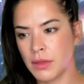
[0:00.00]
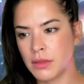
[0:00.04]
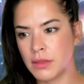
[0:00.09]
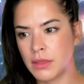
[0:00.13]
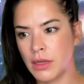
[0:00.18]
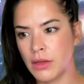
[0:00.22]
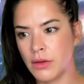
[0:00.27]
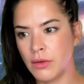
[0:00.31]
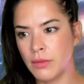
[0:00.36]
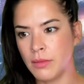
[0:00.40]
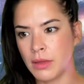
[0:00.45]

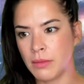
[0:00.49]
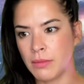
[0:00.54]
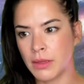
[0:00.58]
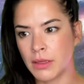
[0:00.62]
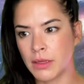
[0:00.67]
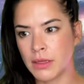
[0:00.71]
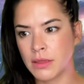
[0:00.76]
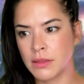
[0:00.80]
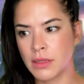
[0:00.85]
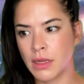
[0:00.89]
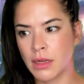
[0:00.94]
Tell me
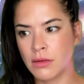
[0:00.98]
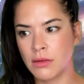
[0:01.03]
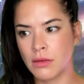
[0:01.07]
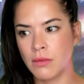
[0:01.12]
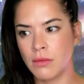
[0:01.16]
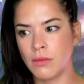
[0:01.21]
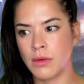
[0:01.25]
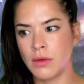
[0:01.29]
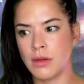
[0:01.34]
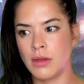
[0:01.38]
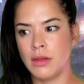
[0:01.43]
because I
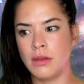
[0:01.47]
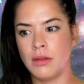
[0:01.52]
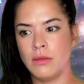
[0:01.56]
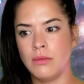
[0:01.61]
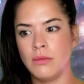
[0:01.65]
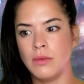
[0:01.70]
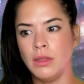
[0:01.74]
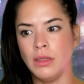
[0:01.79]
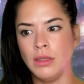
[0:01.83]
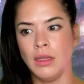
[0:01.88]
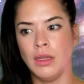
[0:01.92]
don't want
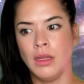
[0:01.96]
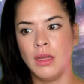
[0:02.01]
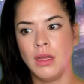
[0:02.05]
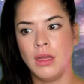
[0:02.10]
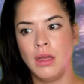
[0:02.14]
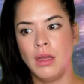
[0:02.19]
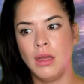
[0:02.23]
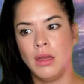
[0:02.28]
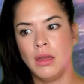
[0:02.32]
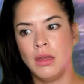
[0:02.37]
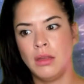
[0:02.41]
anyone...
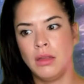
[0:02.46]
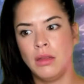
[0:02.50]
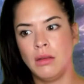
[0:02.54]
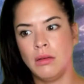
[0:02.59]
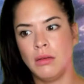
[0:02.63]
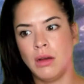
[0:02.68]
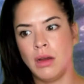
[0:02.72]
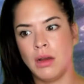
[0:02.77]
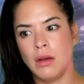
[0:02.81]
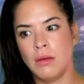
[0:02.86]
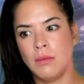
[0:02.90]

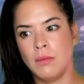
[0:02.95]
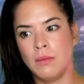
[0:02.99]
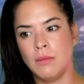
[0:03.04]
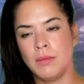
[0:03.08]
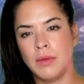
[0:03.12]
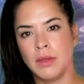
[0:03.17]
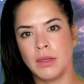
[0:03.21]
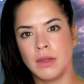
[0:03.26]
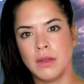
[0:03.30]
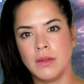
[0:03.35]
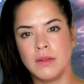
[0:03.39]
Yeah,
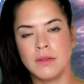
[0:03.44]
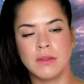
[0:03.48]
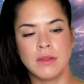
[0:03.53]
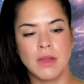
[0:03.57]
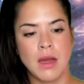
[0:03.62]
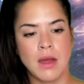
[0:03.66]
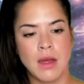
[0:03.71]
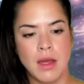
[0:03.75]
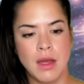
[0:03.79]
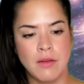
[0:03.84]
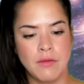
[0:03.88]
because
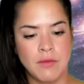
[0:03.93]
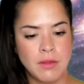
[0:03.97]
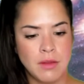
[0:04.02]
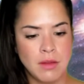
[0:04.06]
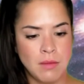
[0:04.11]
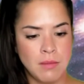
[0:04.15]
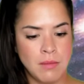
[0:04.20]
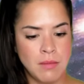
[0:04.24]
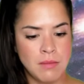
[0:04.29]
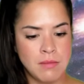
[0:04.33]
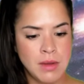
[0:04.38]
I have
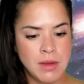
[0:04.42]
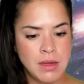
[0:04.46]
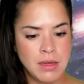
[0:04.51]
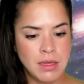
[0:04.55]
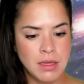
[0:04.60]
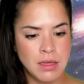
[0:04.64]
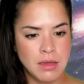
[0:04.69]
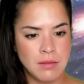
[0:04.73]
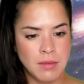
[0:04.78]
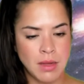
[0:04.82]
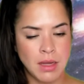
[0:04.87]

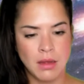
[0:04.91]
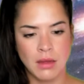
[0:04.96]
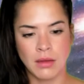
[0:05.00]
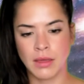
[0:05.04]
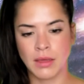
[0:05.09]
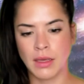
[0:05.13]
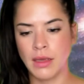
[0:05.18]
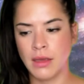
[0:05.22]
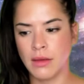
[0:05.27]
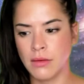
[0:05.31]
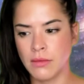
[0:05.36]
money in my
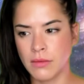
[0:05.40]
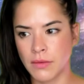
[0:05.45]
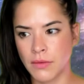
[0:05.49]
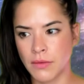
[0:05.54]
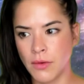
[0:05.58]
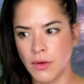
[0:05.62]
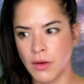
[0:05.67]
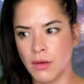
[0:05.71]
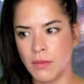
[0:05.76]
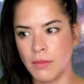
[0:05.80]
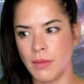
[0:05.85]
account
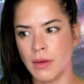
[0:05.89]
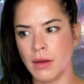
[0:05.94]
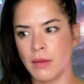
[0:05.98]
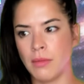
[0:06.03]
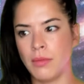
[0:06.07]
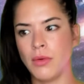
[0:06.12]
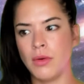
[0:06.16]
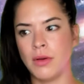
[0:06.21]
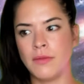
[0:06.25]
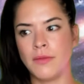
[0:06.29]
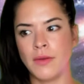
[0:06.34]
for my
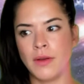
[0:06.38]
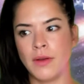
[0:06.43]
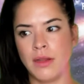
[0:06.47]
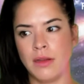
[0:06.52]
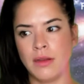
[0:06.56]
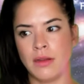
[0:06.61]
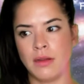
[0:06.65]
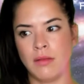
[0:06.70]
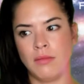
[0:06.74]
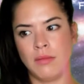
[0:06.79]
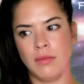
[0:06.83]

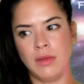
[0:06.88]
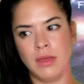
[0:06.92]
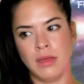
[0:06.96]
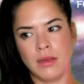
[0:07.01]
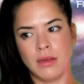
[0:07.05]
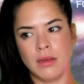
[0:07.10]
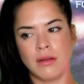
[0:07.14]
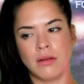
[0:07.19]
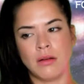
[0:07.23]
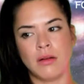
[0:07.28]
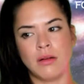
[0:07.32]
boyfriend and
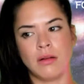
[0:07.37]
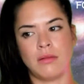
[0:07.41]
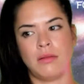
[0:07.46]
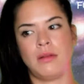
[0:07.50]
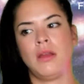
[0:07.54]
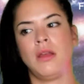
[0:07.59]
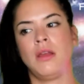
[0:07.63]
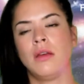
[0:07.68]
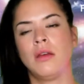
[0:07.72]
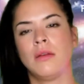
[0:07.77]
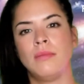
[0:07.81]
me and our
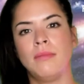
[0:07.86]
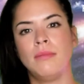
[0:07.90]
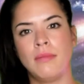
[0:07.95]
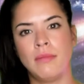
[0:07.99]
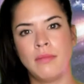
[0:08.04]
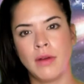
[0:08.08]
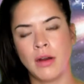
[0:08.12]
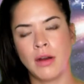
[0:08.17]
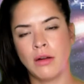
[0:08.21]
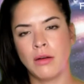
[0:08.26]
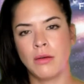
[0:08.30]

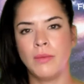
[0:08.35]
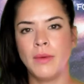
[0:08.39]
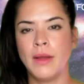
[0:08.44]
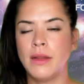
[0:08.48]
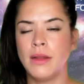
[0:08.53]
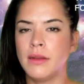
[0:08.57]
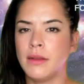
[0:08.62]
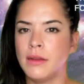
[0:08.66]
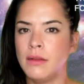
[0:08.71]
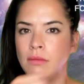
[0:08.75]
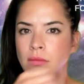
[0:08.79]

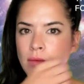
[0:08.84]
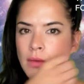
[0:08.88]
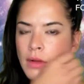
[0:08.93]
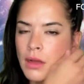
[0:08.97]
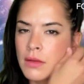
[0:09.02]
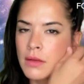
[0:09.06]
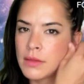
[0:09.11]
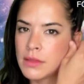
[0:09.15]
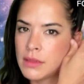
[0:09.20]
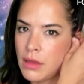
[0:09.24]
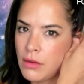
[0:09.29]
wedding,
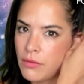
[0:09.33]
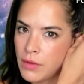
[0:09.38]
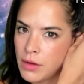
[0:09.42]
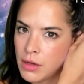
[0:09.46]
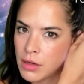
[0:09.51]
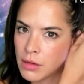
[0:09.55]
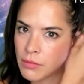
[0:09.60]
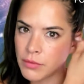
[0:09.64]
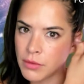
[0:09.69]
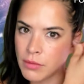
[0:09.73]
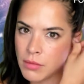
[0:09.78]
saving
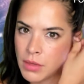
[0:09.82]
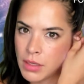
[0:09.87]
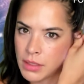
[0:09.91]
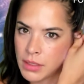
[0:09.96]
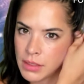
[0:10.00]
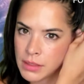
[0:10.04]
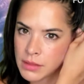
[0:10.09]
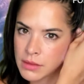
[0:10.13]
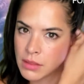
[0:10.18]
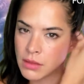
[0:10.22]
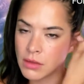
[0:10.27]
up the
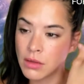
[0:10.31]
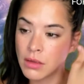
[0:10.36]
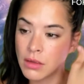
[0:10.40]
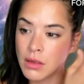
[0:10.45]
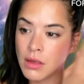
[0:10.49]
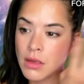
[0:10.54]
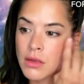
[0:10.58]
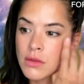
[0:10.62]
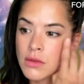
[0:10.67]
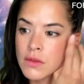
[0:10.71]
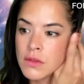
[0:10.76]
money.
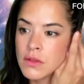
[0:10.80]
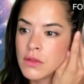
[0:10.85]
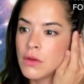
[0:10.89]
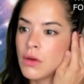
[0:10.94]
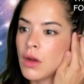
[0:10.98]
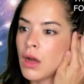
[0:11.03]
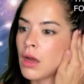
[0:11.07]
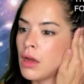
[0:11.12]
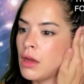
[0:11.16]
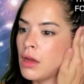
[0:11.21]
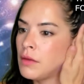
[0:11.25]
So
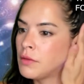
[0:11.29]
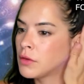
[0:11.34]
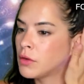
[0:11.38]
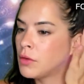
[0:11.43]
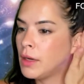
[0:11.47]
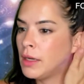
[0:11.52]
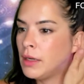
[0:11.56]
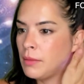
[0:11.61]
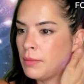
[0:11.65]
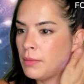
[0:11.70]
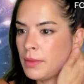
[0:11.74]
I have
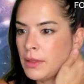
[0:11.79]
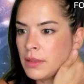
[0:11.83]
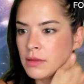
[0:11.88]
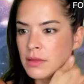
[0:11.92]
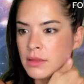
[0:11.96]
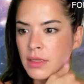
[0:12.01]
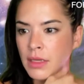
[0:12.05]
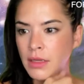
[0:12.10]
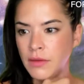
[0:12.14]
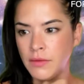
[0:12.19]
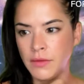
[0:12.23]
quite a bit
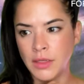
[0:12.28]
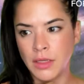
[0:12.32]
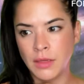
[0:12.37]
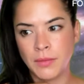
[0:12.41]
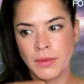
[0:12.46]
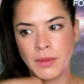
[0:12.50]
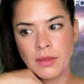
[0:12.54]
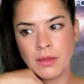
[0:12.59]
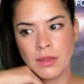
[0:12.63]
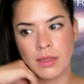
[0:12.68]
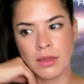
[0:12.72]
saved up
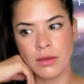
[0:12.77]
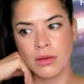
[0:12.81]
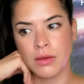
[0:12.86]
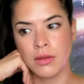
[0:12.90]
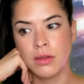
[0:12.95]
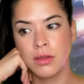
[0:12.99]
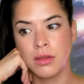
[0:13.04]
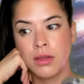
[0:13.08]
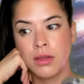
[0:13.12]
in there.